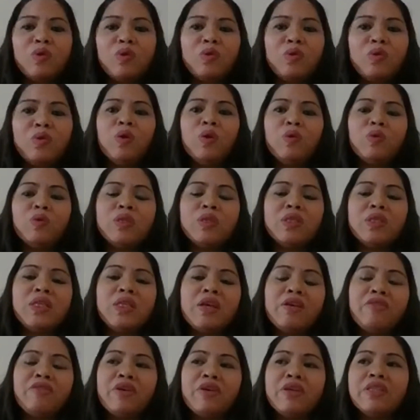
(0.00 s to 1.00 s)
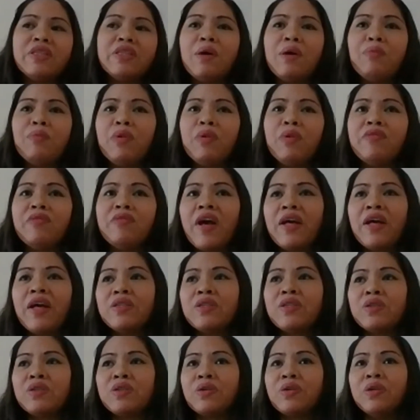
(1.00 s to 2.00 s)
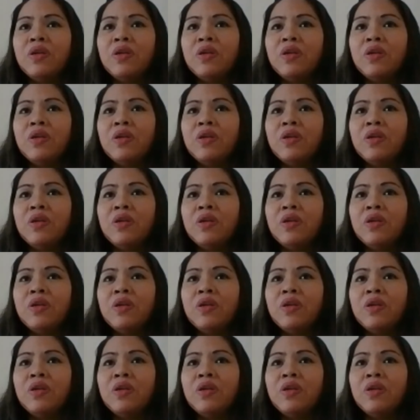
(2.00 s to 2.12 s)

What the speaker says: who's sick, for example, of cancer,